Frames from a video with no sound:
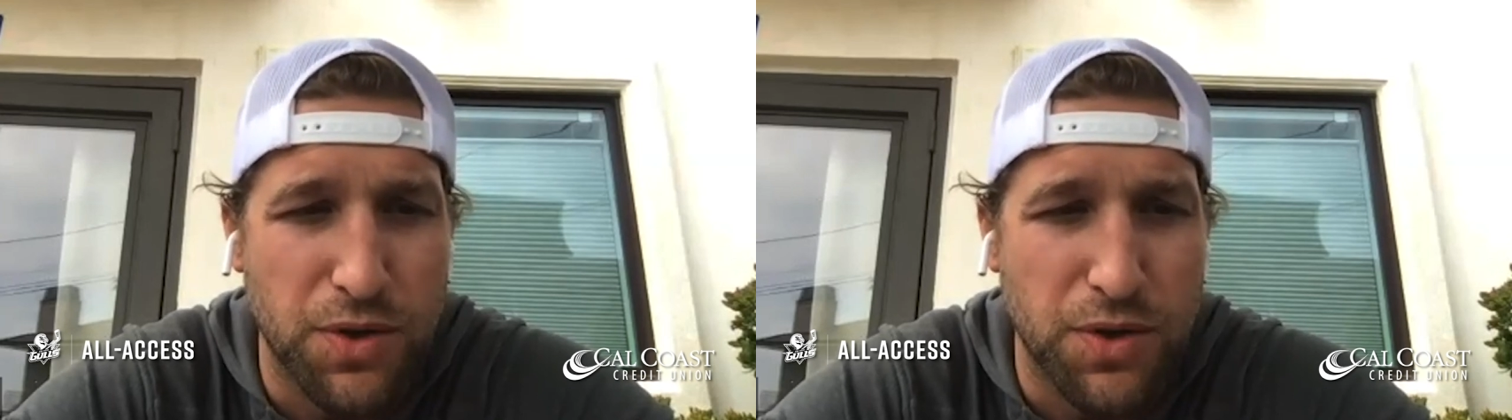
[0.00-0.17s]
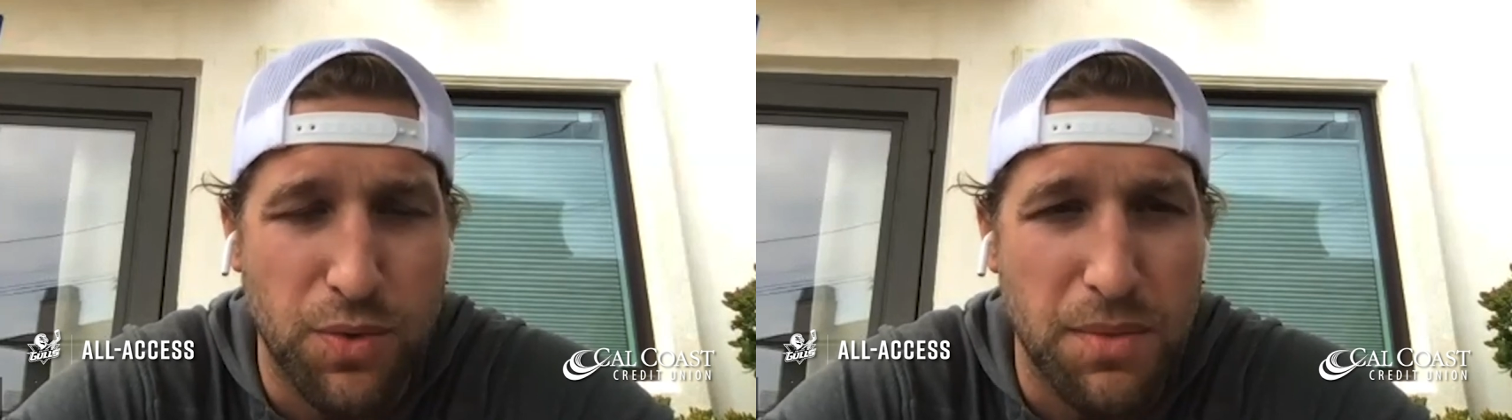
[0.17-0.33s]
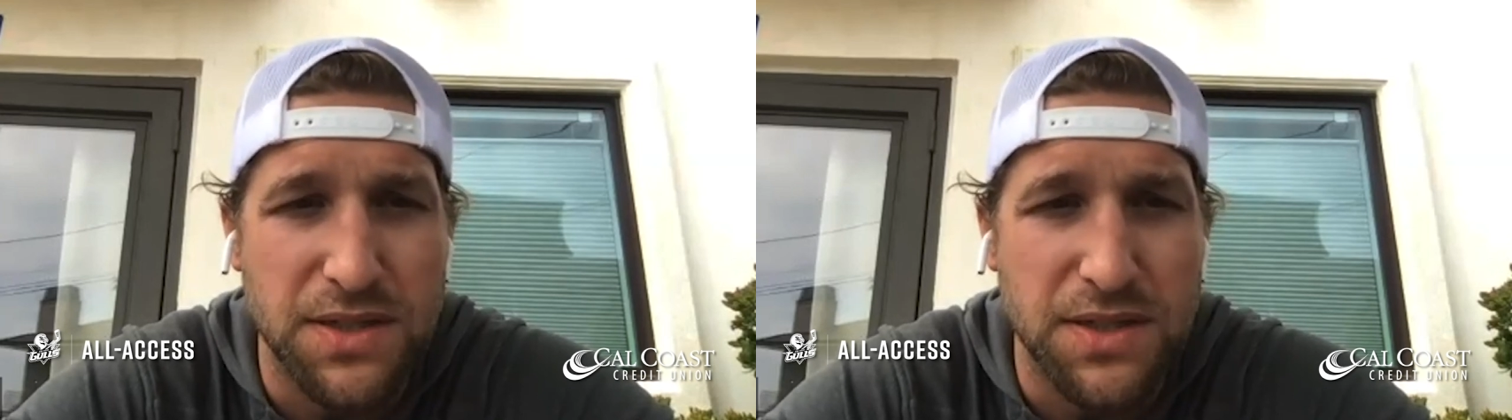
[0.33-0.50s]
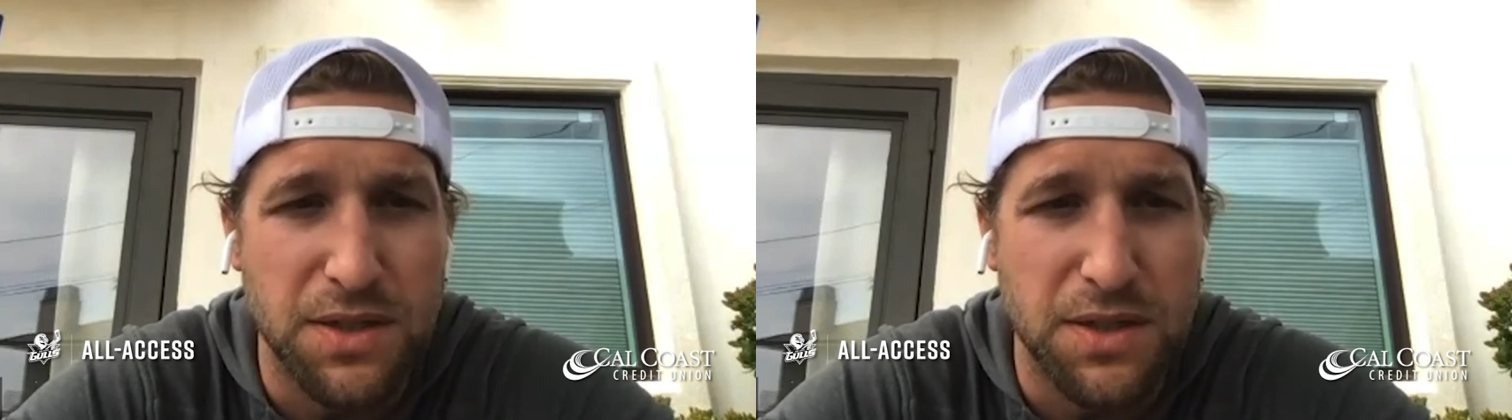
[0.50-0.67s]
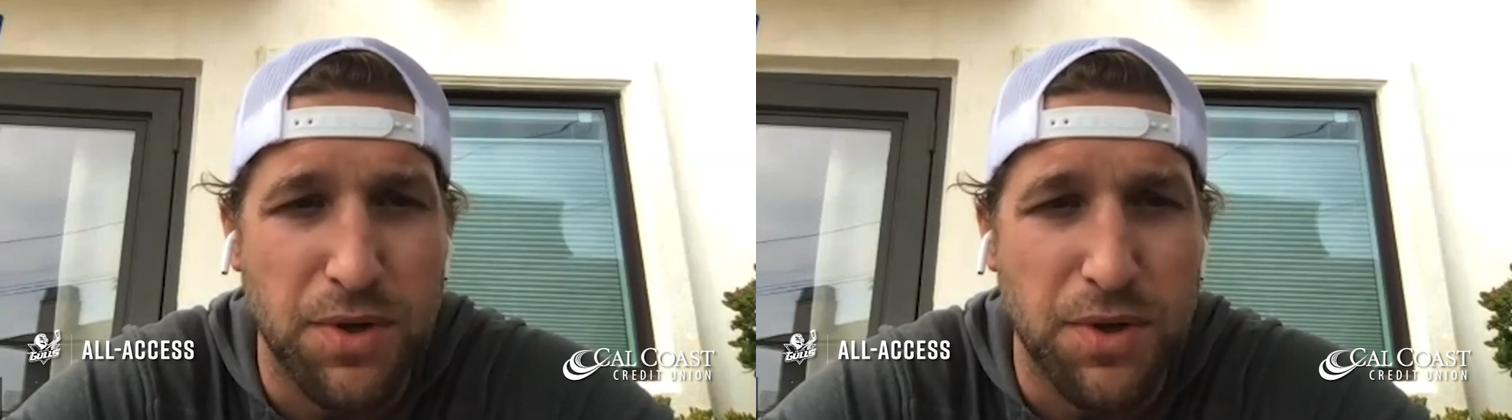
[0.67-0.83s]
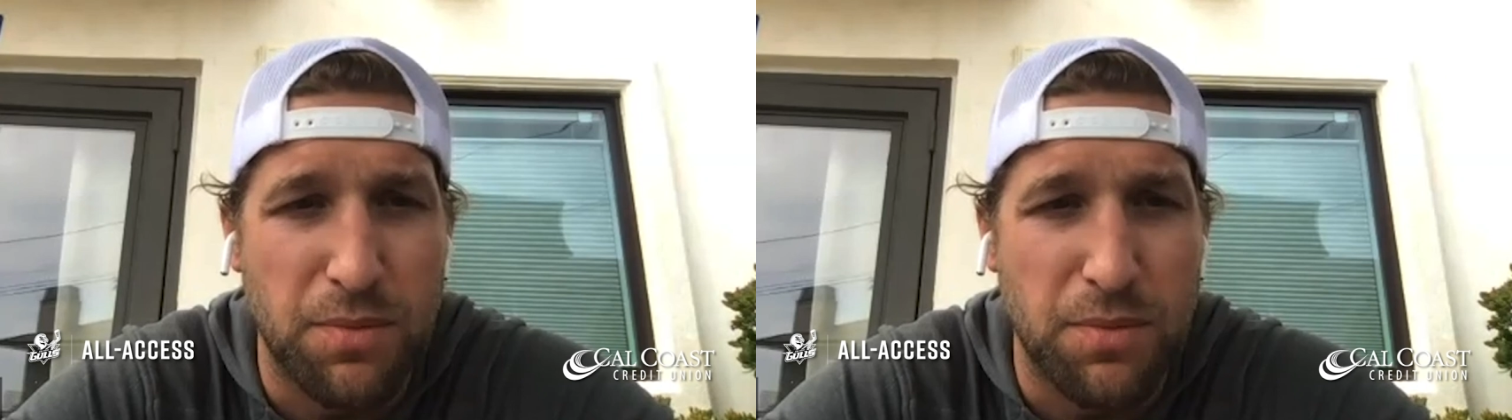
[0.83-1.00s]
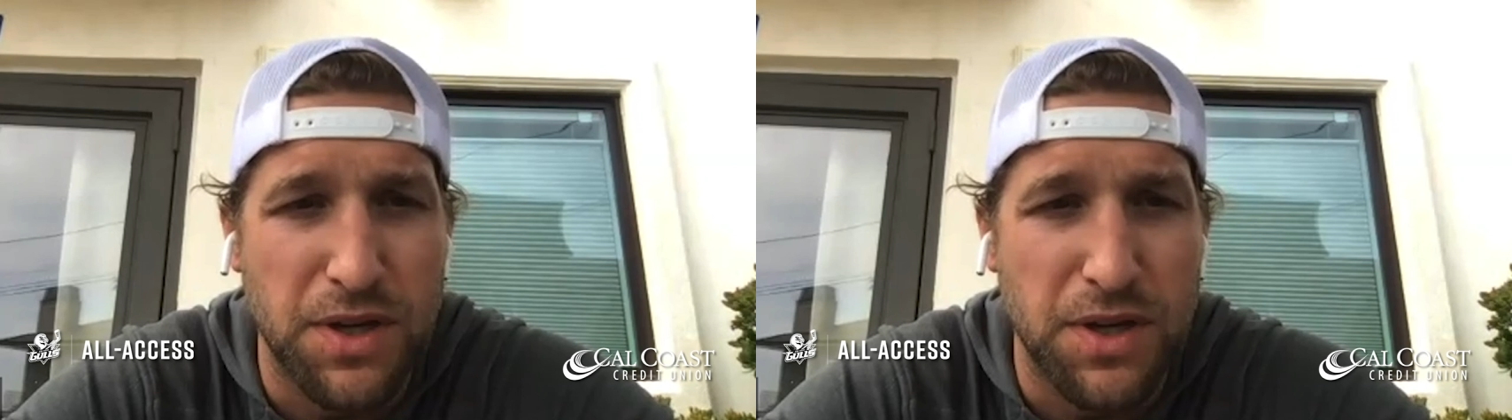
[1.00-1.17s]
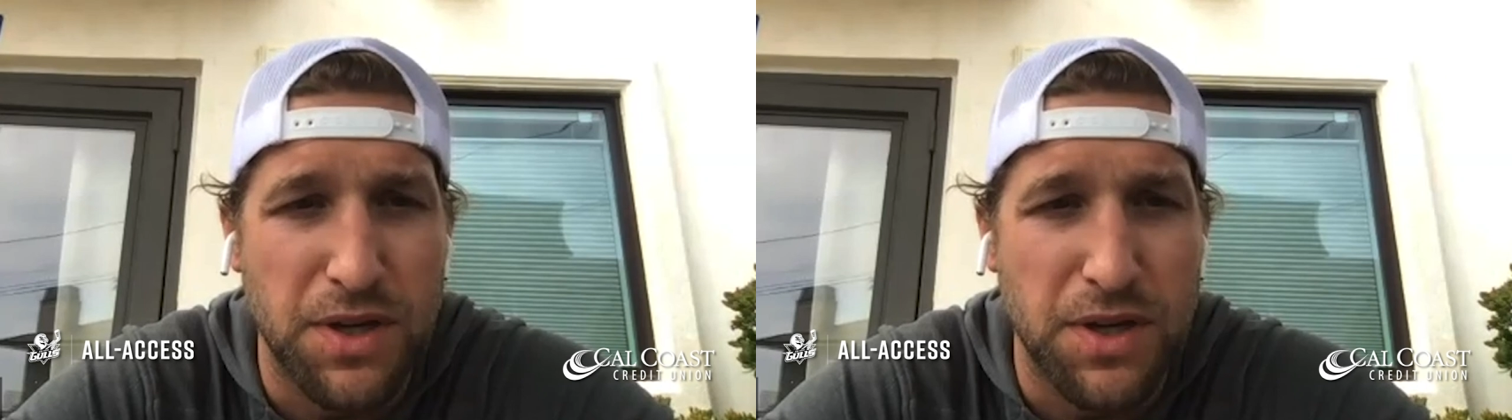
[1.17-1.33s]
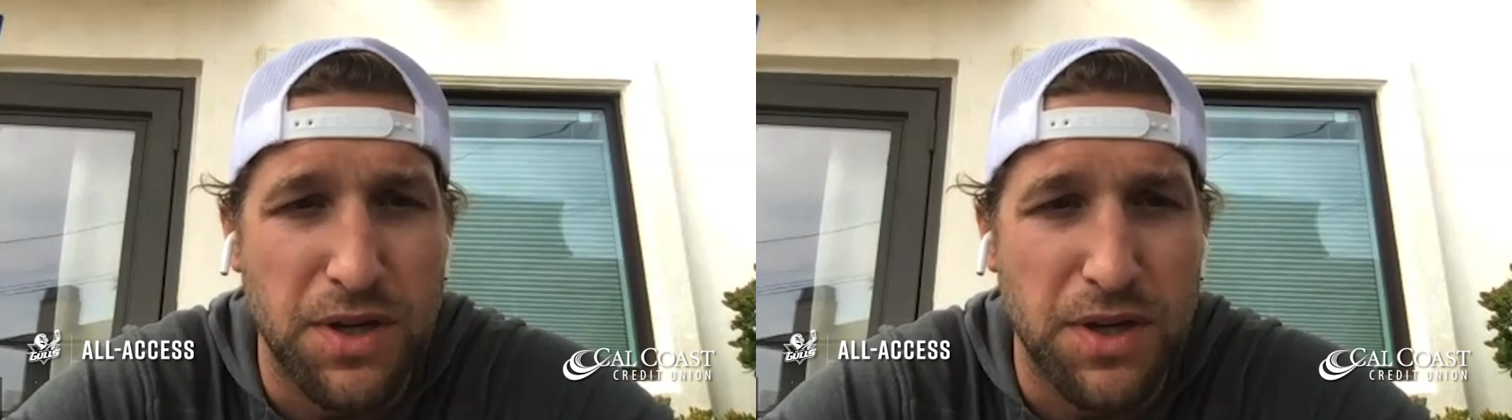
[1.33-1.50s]
went amazing.
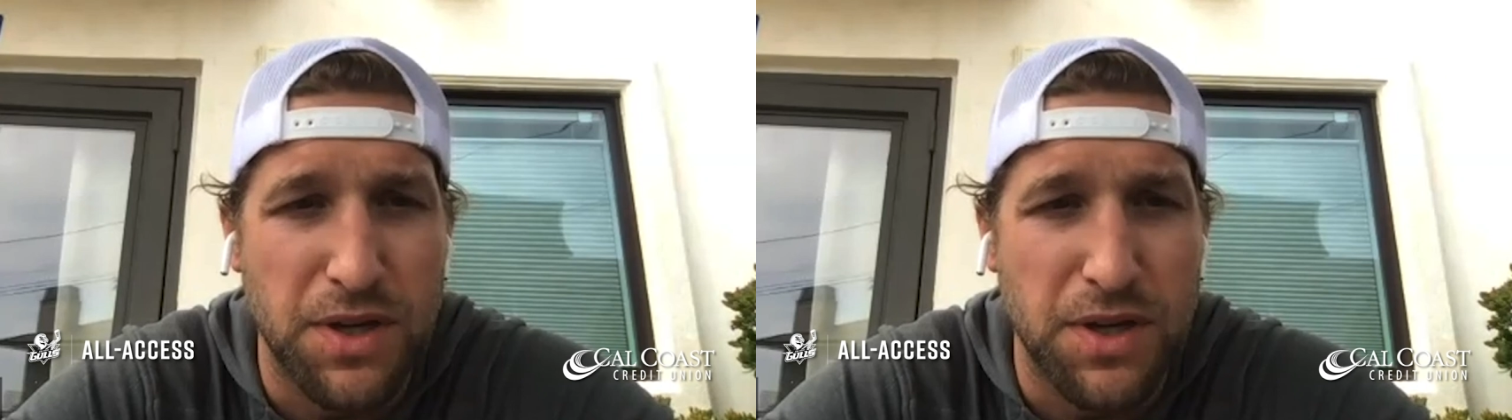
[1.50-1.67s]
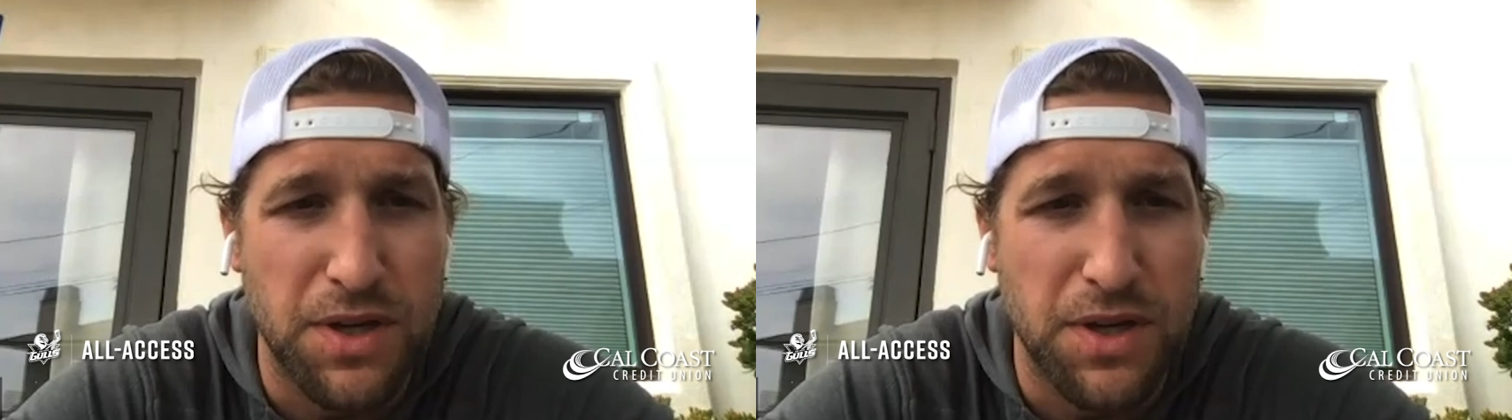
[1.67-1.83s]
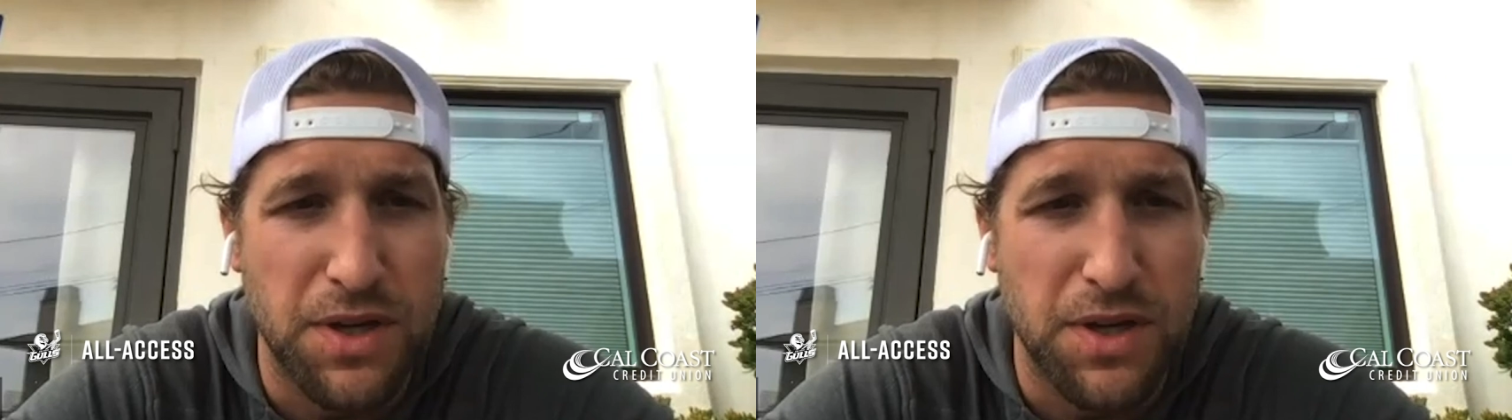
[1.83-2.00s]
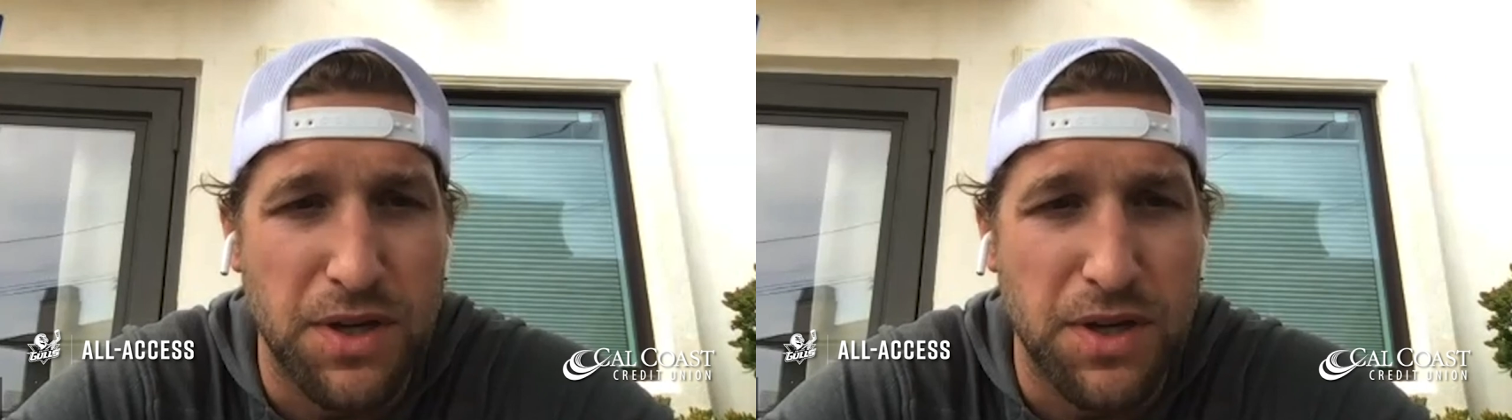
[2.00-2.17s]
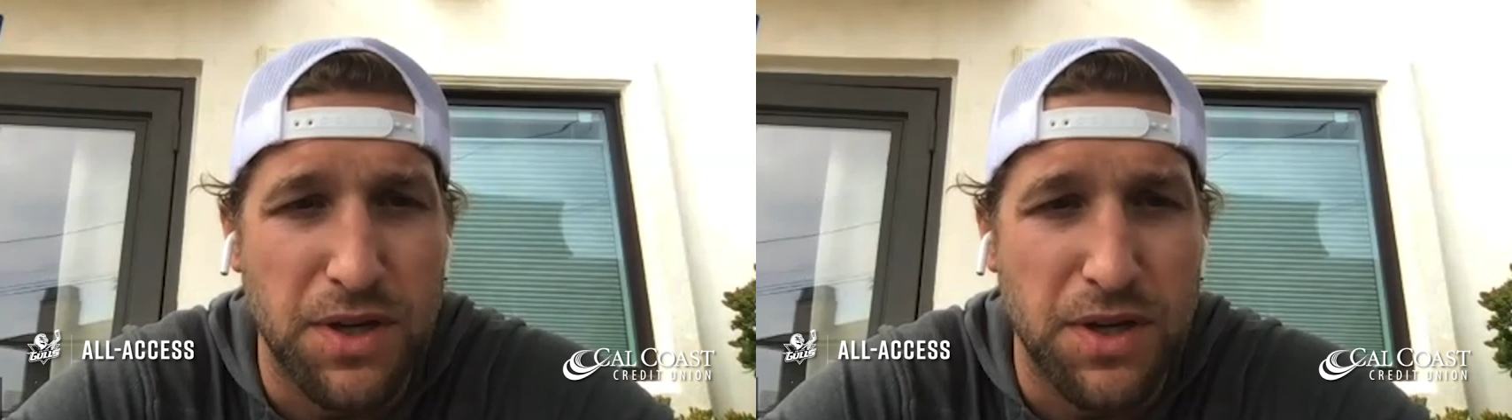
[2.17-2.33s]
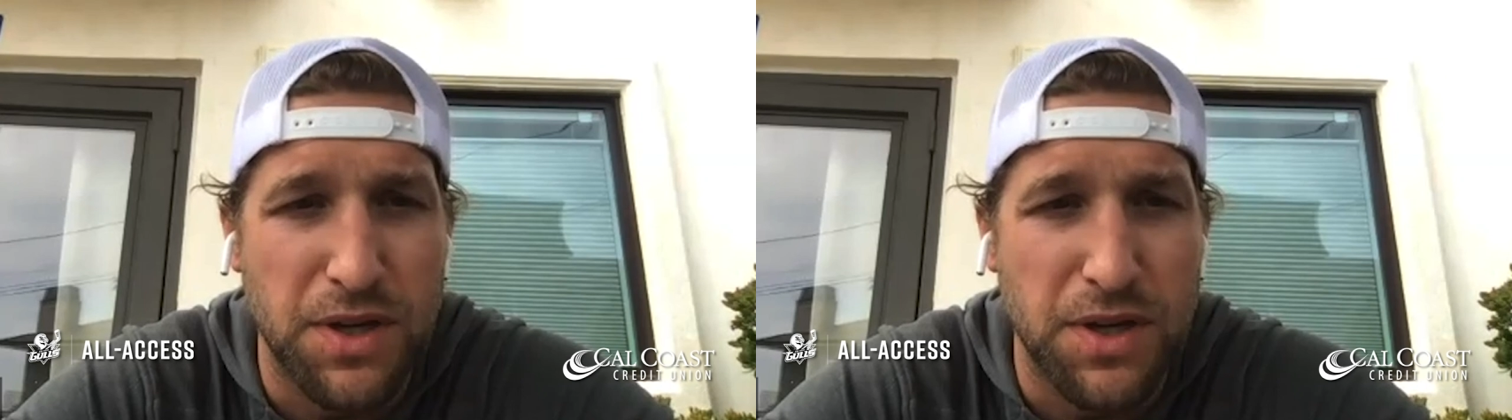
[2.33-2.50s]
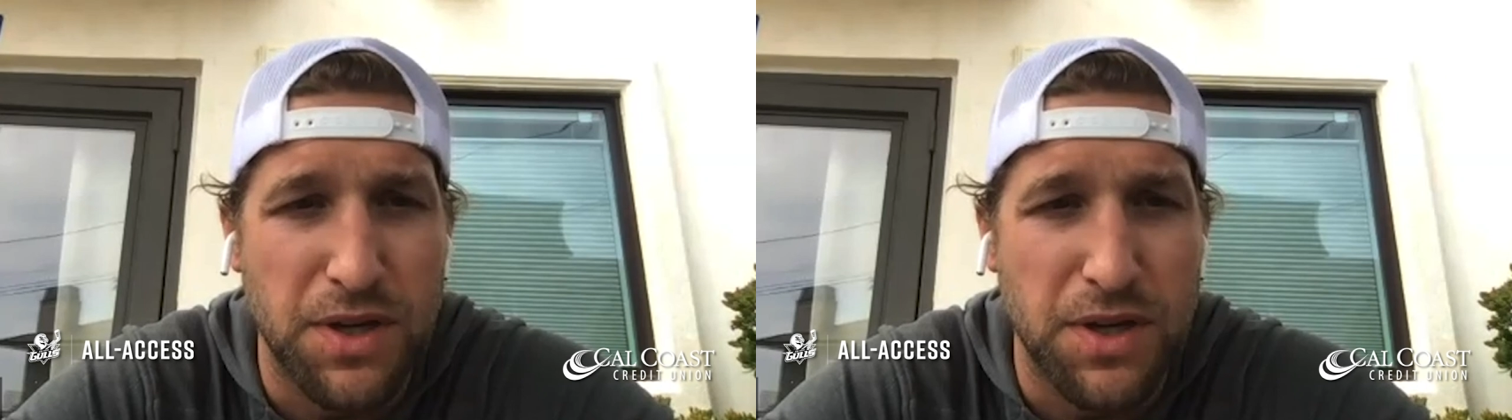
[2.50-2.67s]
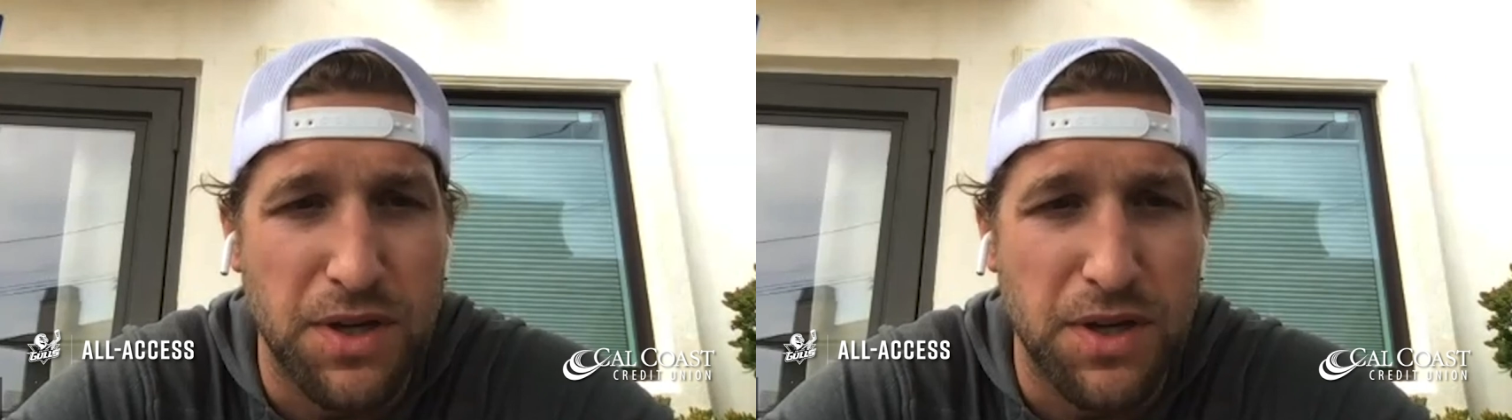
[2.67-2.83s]
Probably our easiest one,